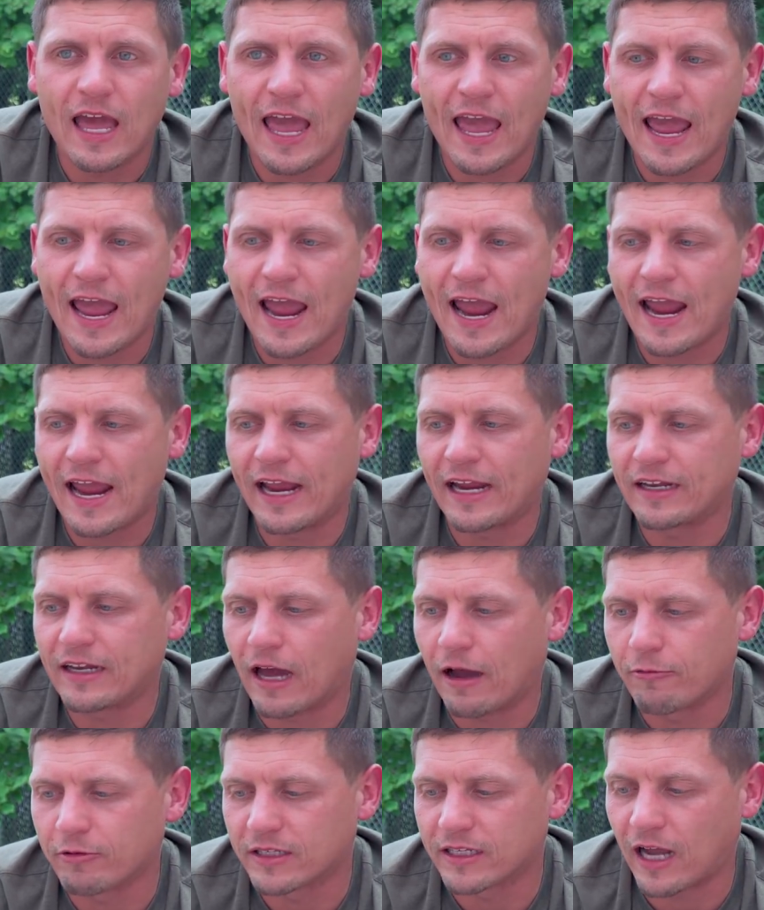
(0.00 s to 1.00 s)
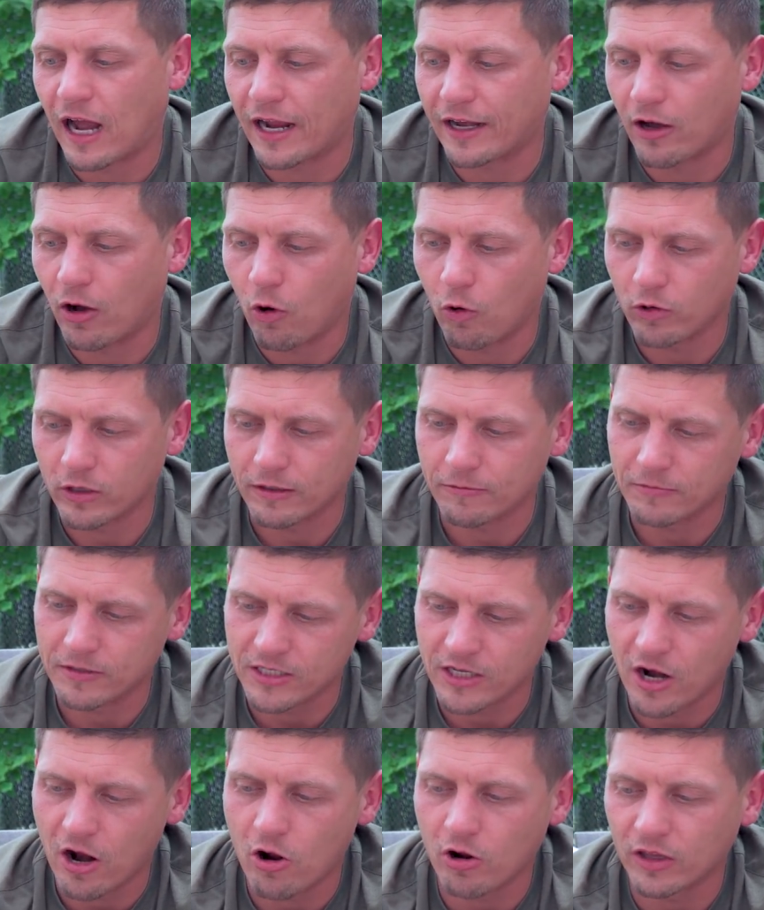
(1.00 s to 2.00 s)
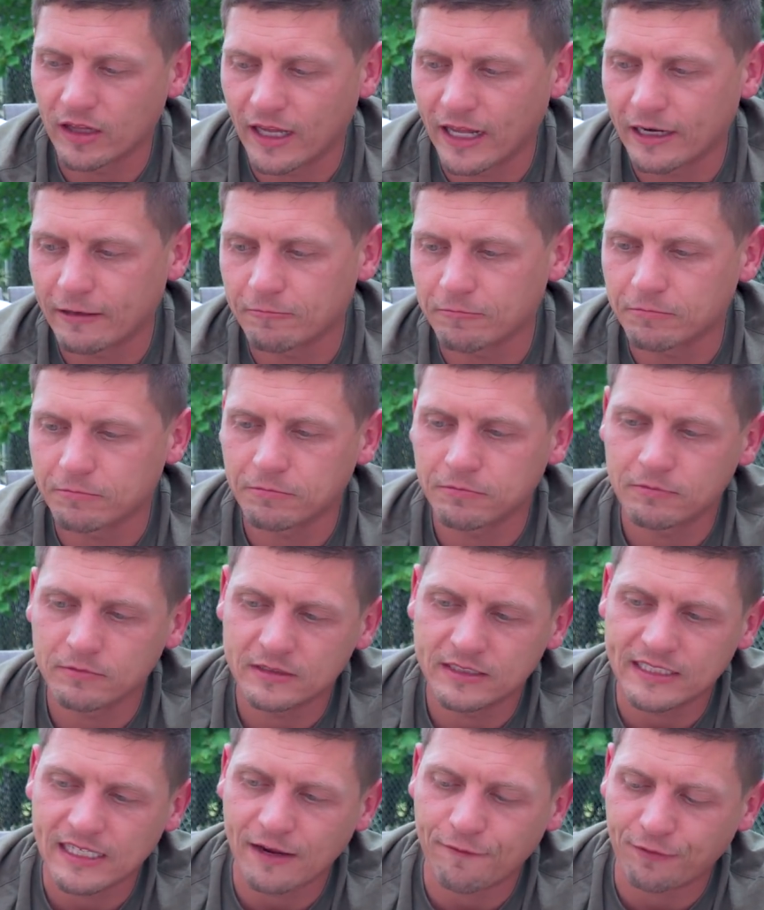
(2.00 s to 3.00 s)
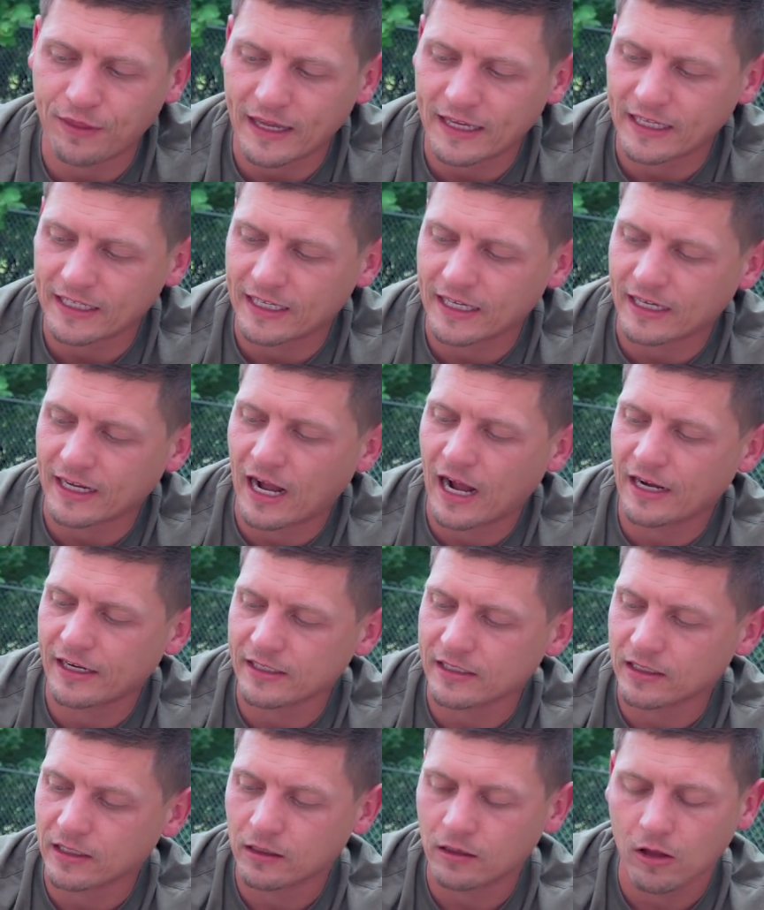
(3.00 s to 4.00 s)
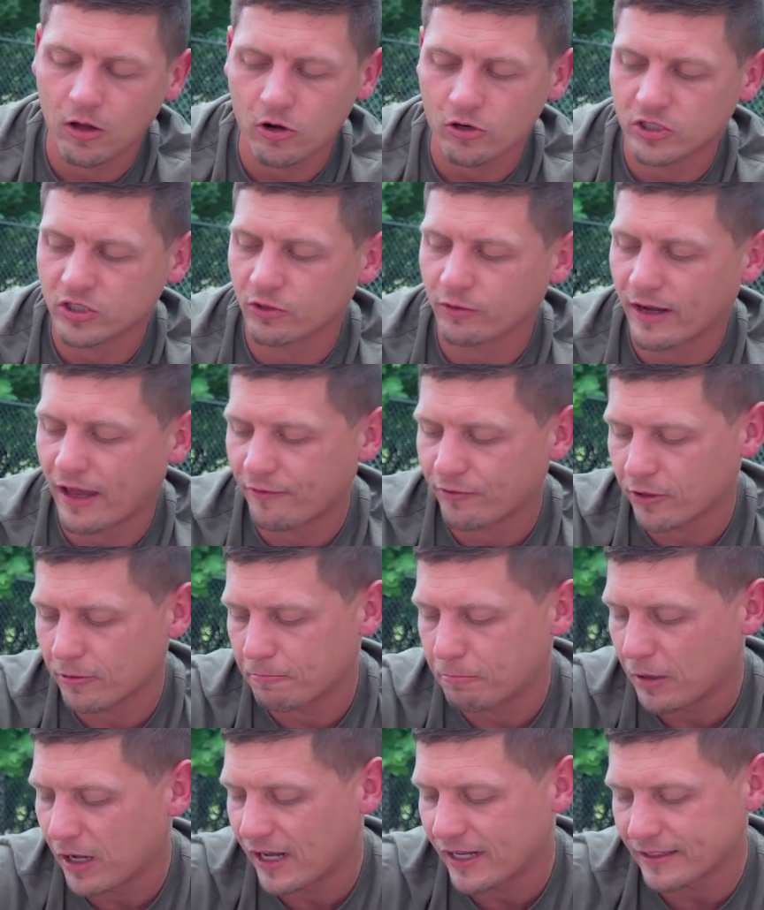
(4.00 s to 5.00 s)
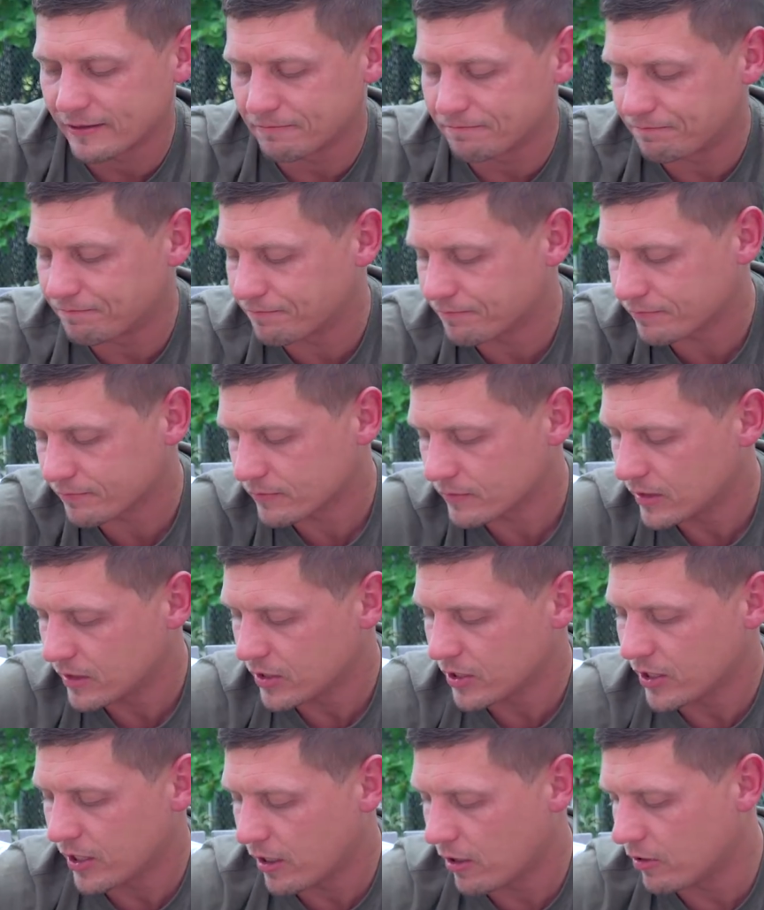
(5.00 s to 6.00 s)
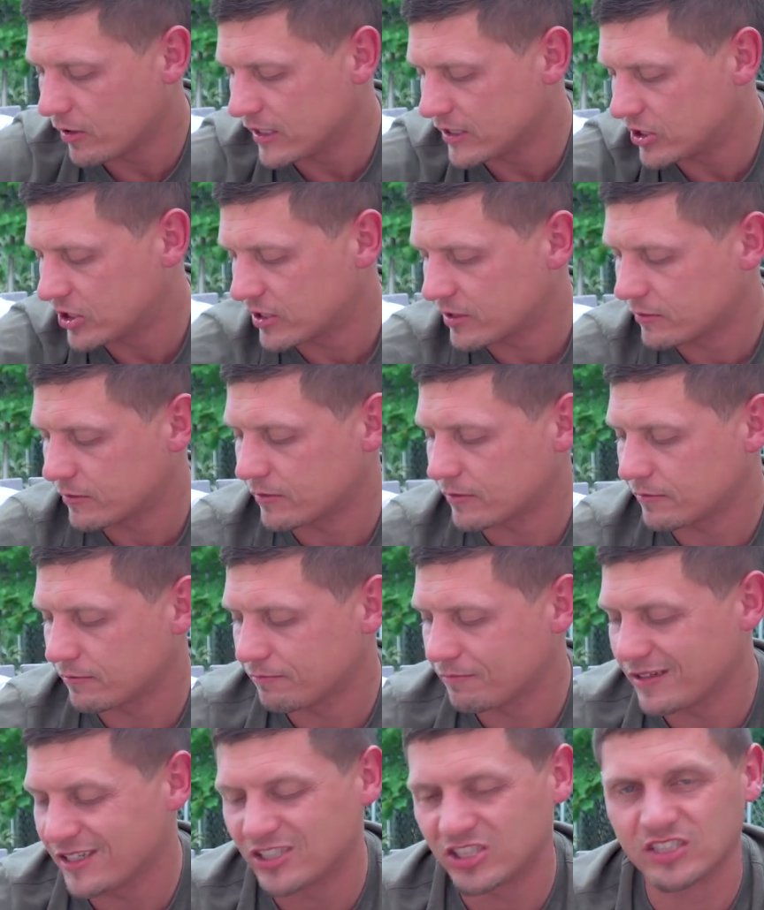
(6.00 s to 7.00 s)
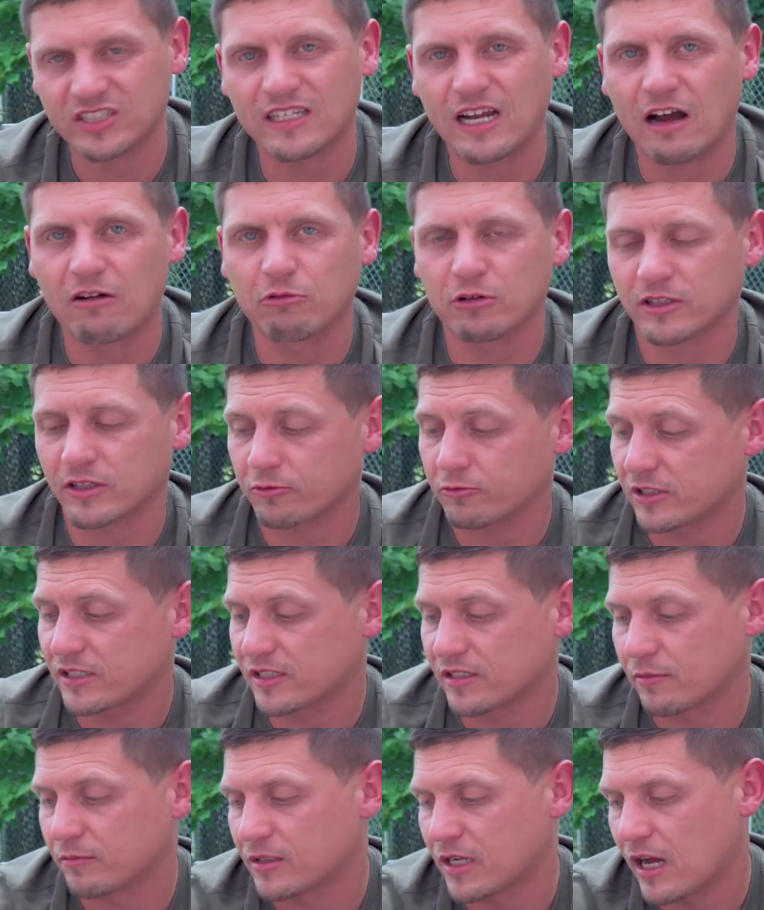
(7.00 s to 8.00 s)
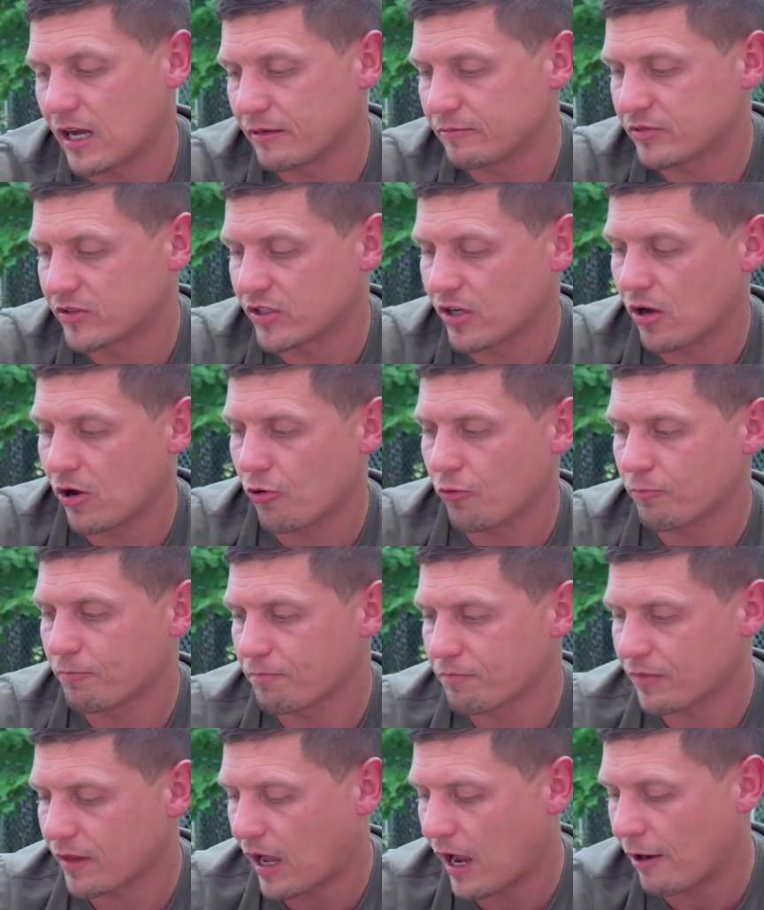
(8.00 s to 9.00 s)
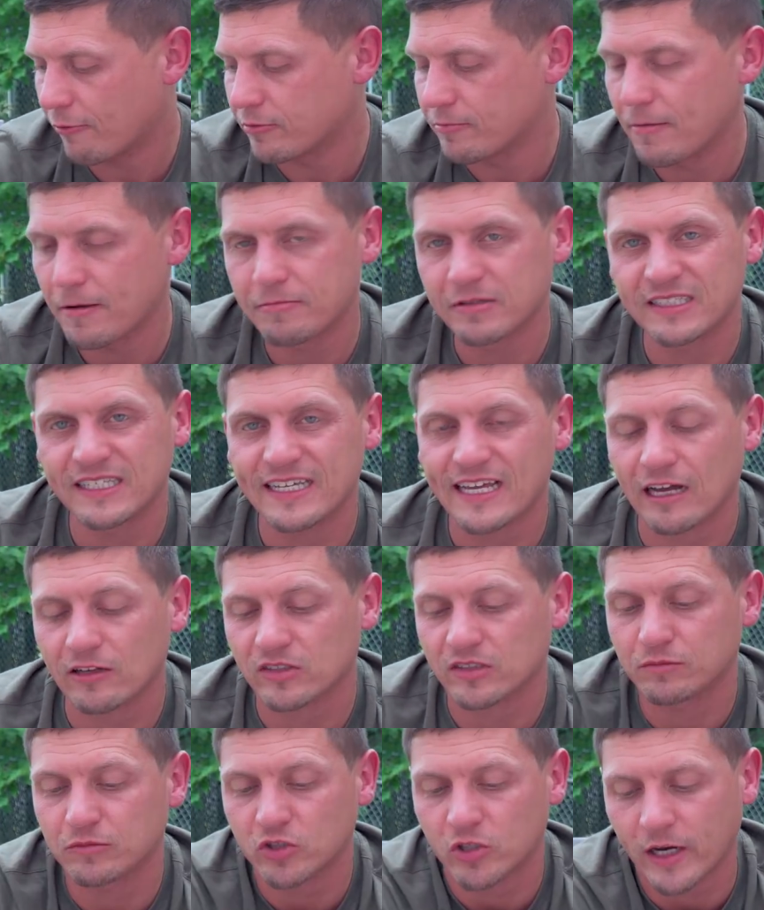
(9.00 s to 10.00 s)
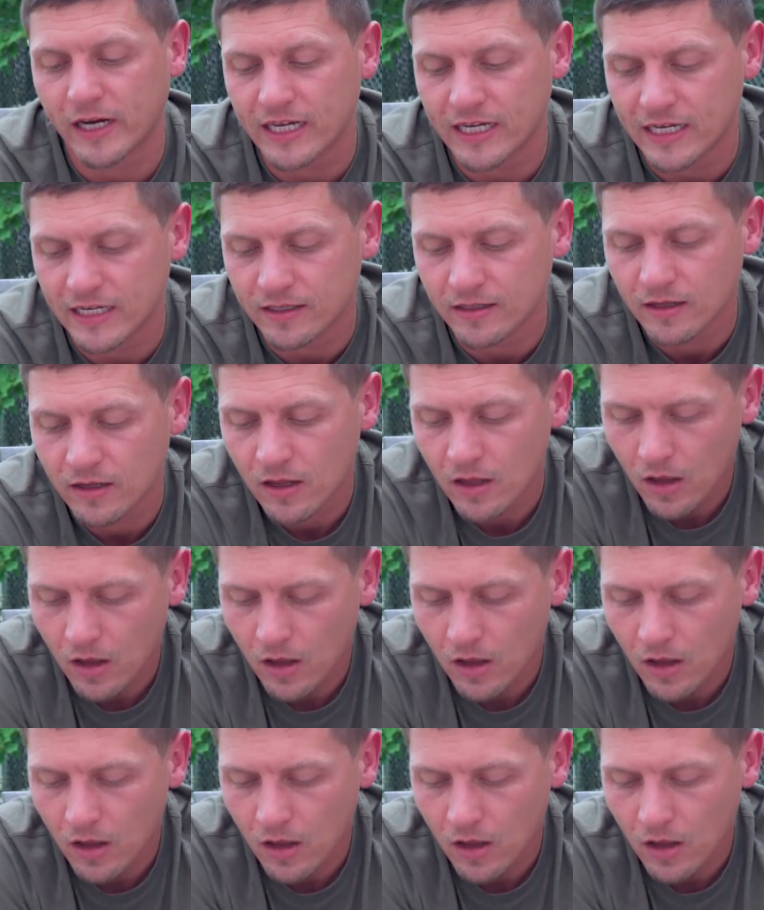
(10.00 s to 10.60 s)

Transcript: and I would kind of hold him, you know, and let him see if they could get kind of close or whatever. But, you know, it's just not worth the risk sometimes. So I would maybe seek out some training,